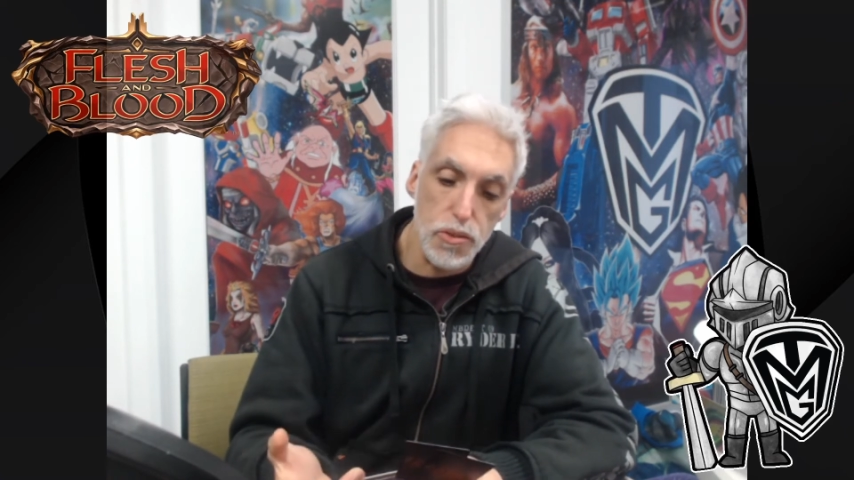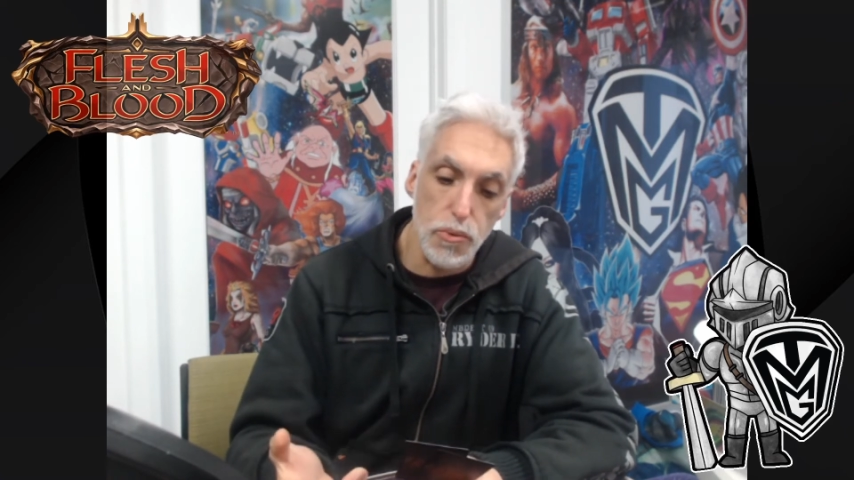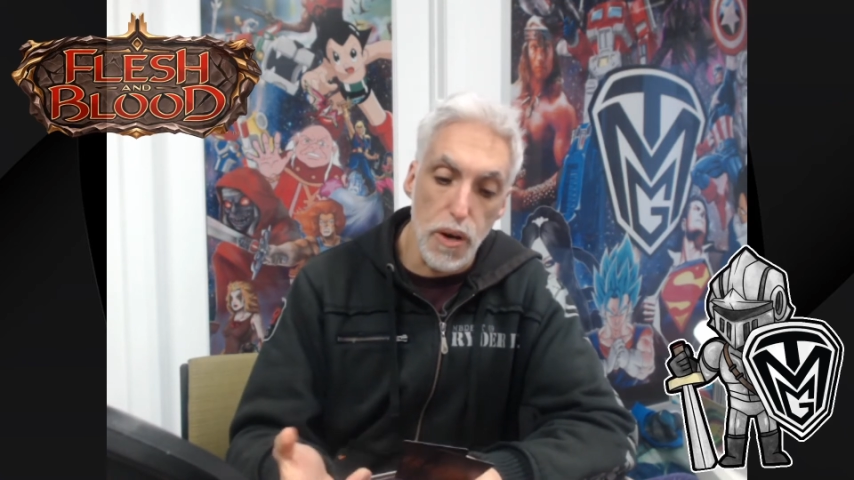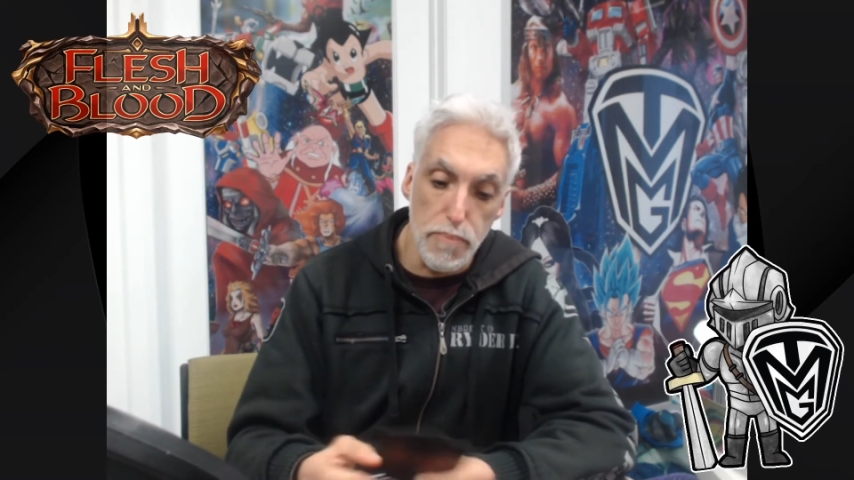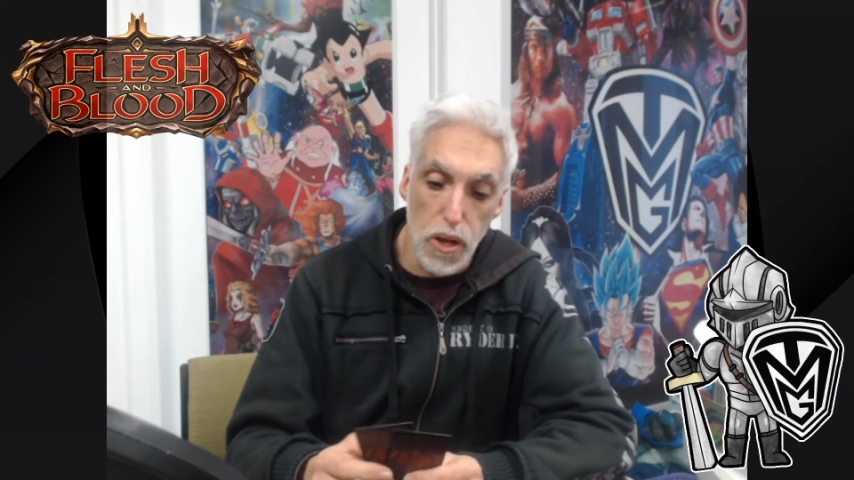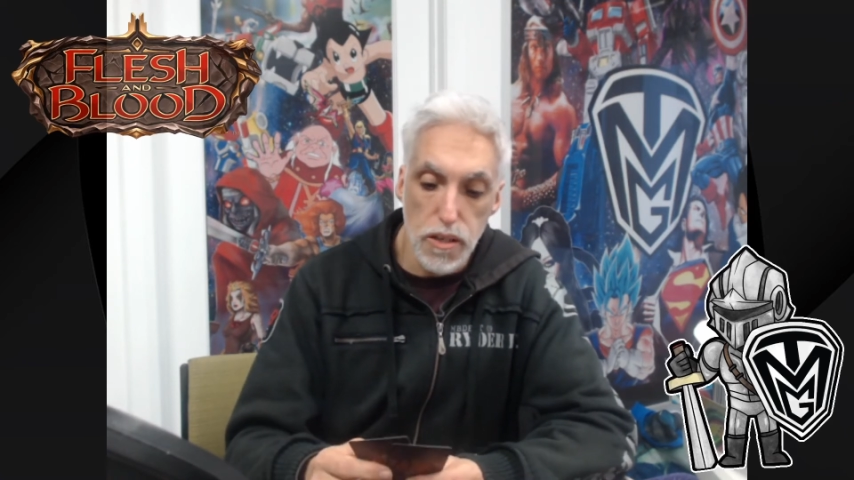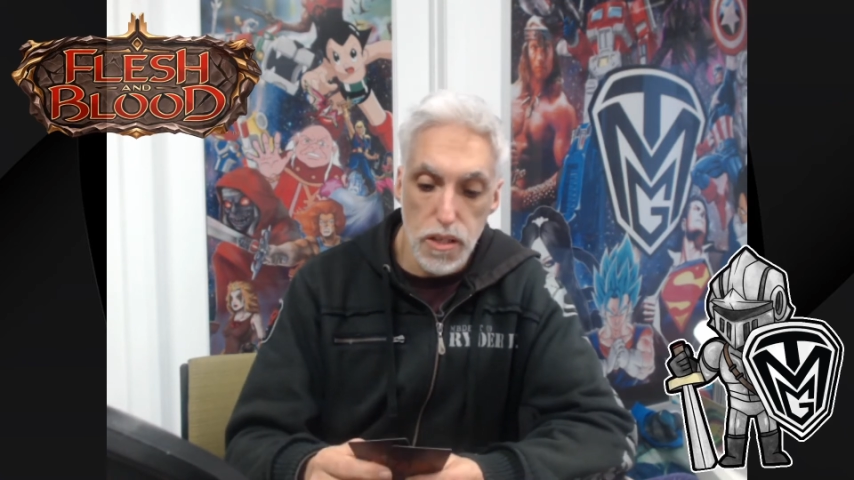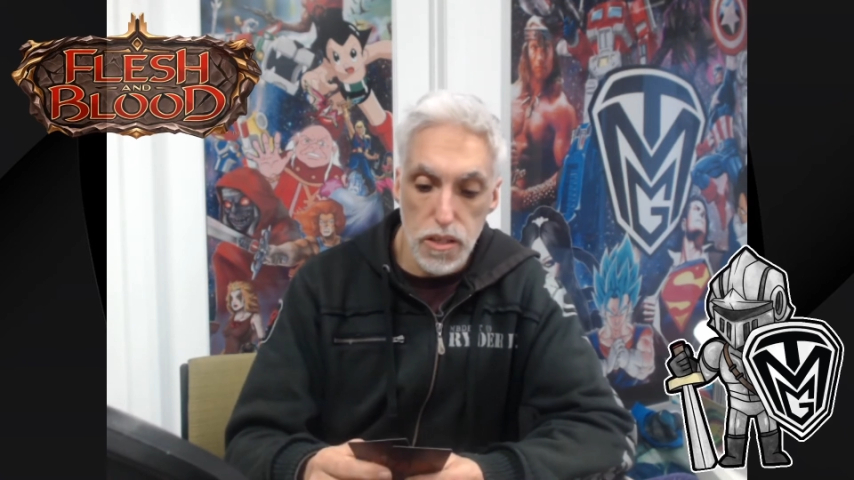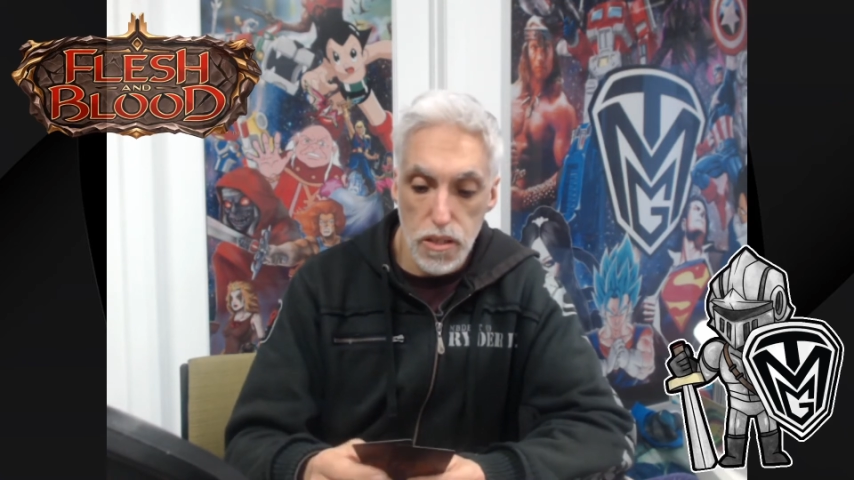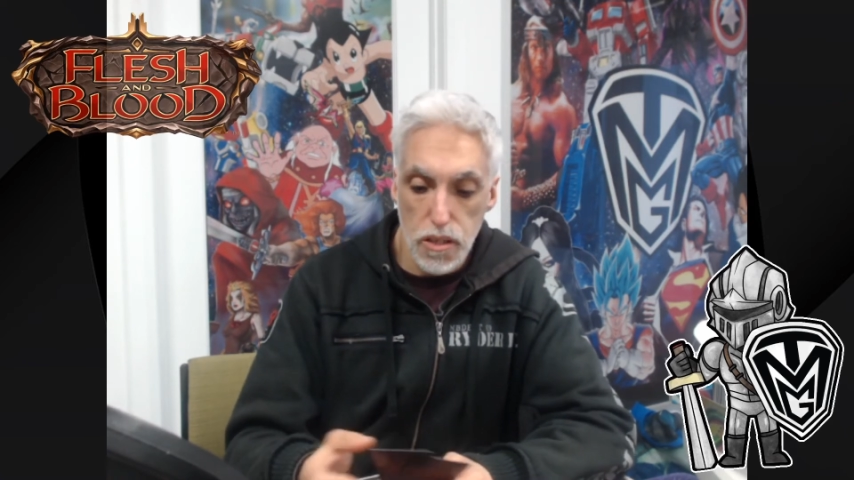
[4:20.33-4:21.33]
do I
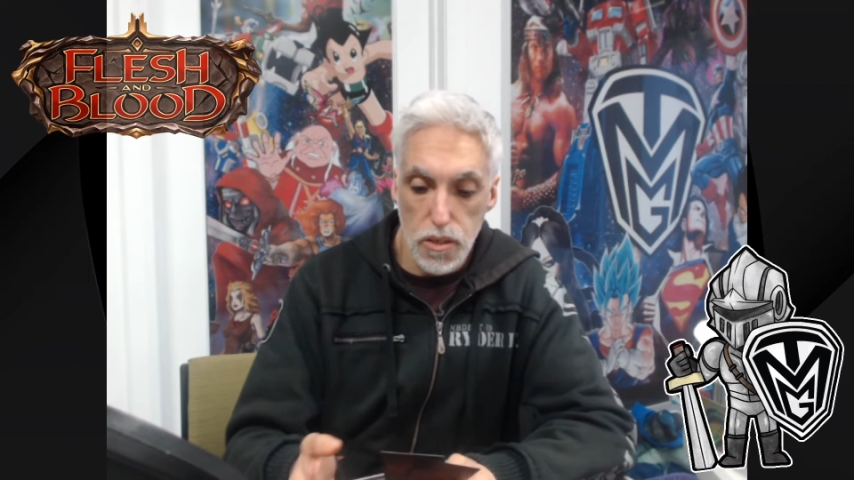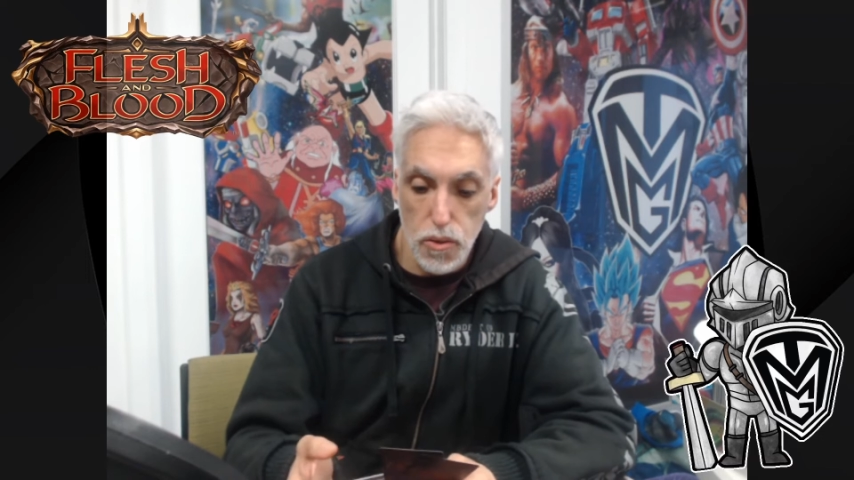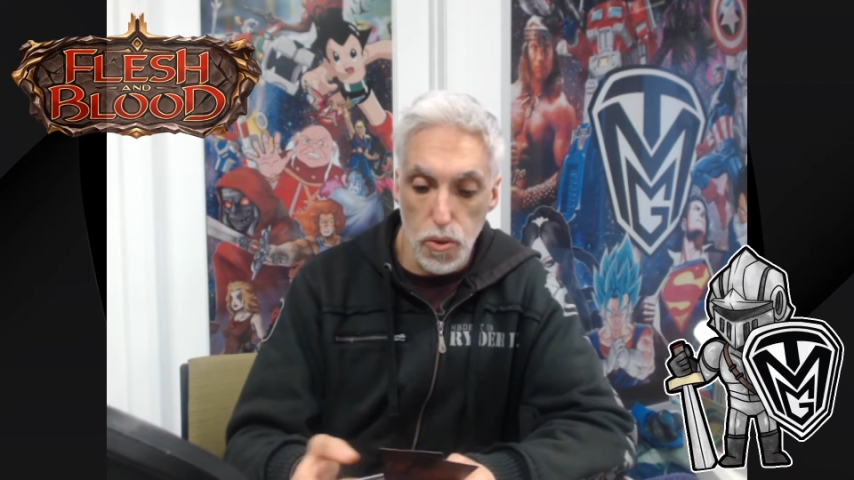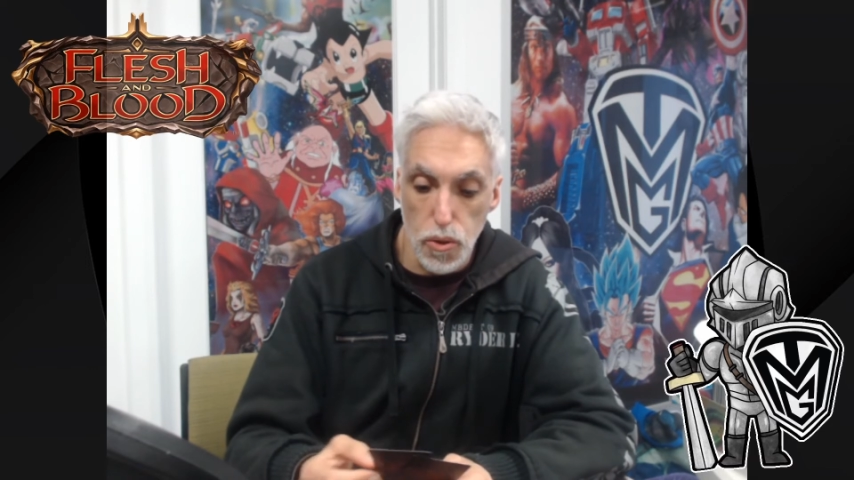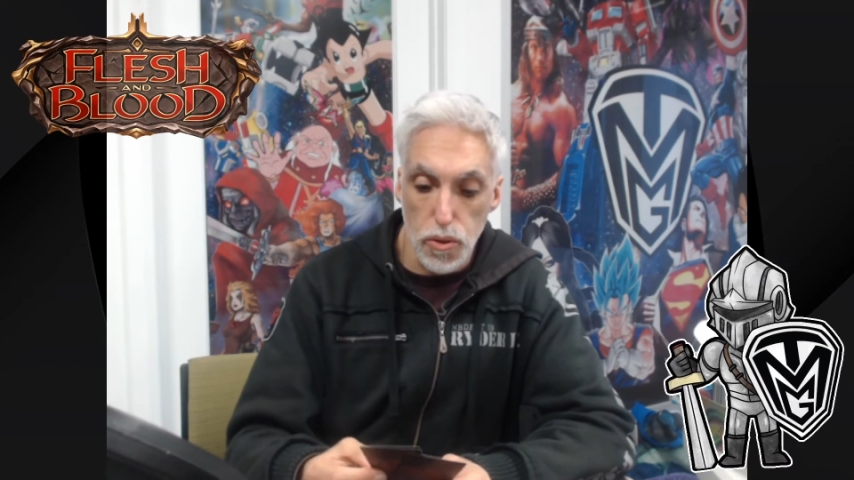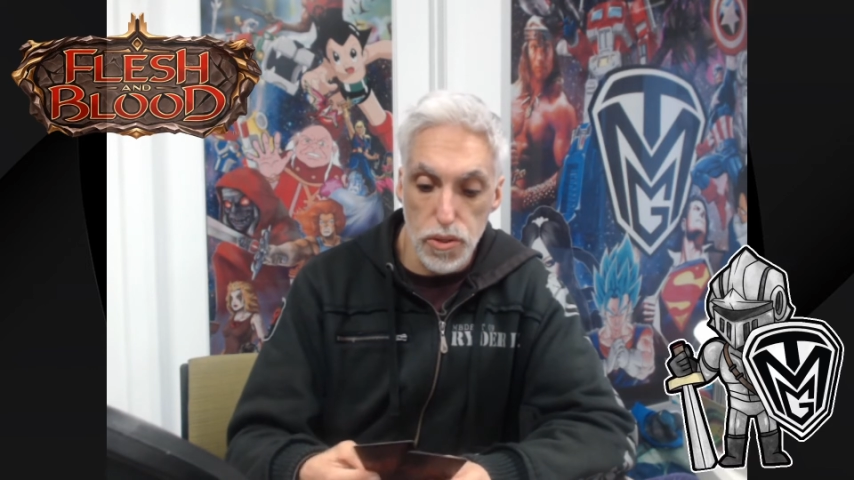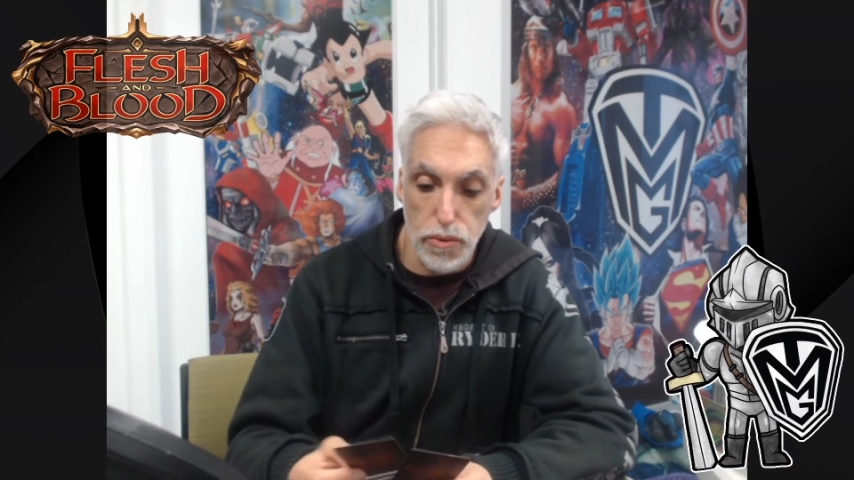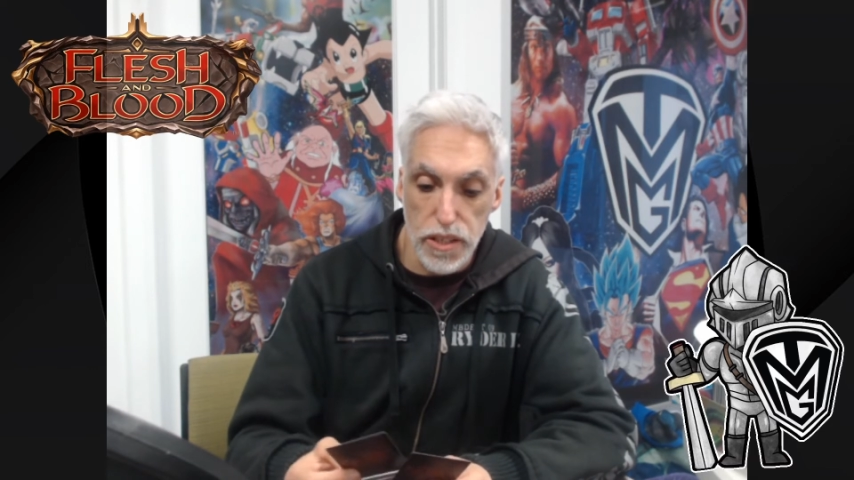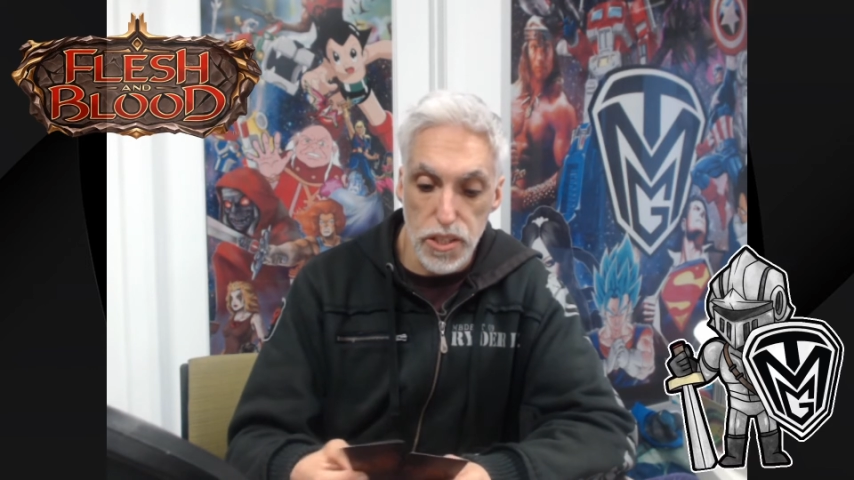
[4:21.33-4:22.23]
block or do I